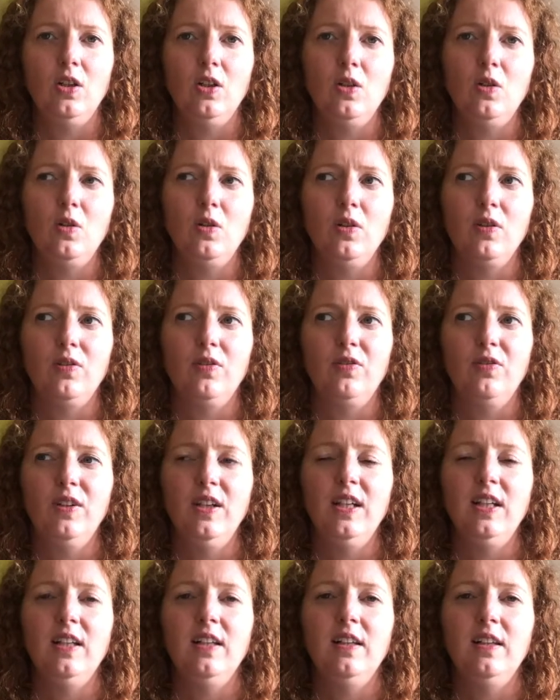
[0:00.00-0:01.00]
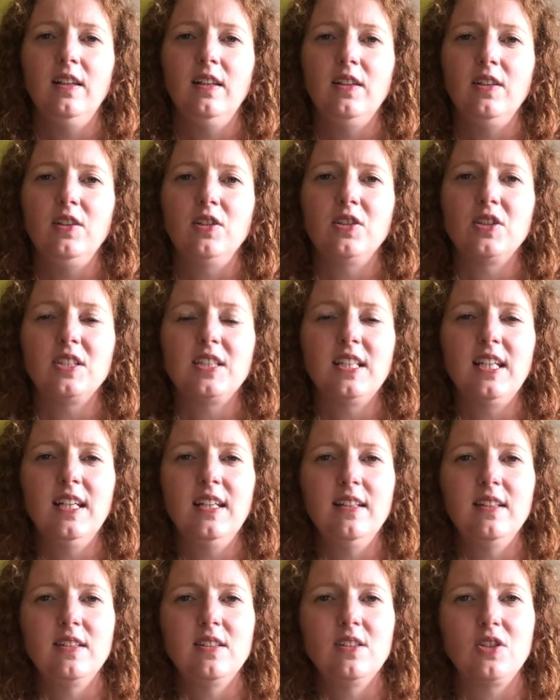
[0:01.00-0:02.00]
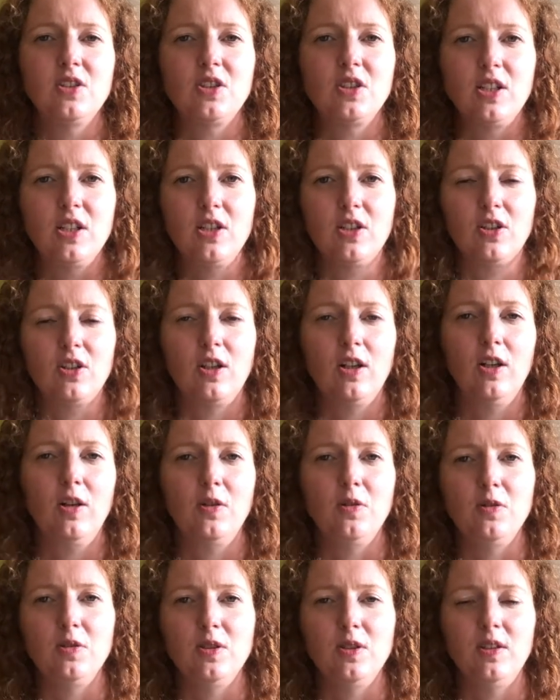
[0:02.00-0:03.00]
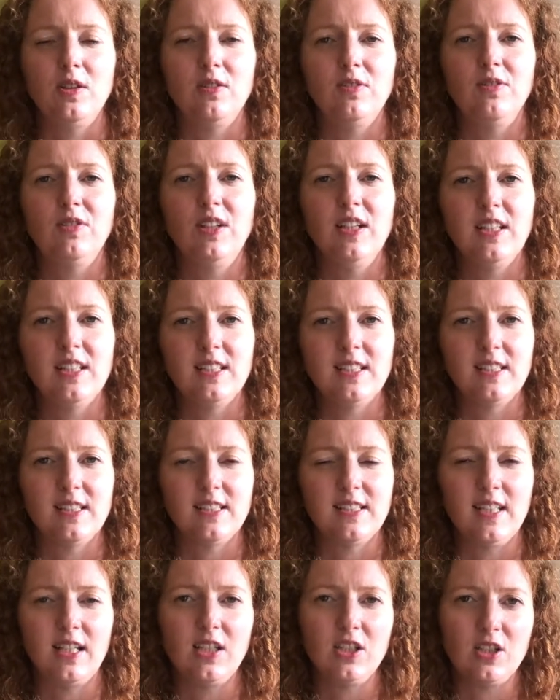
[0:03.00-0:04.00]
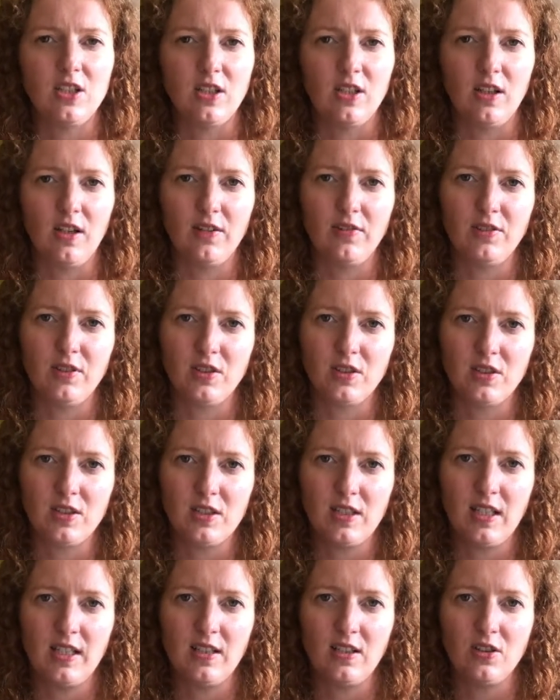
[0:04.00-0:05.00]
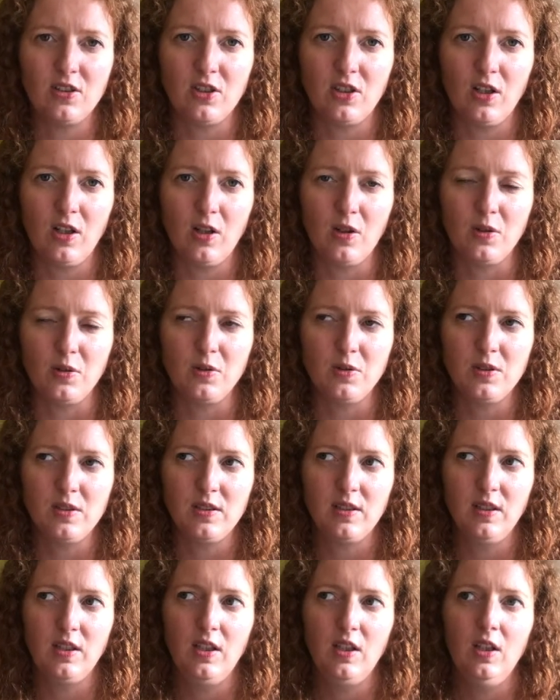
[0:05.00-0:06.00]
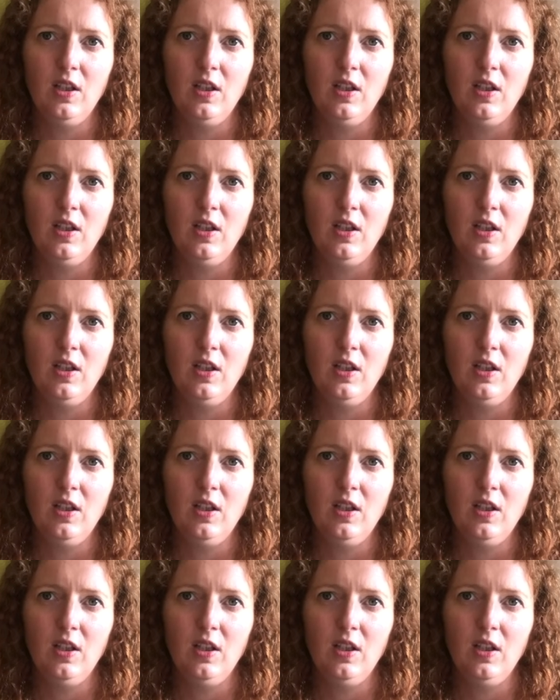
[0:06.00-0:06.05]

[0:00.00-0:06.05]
You could feel your skin touching your clothes. You can feel the sensation of your skin and your clothes.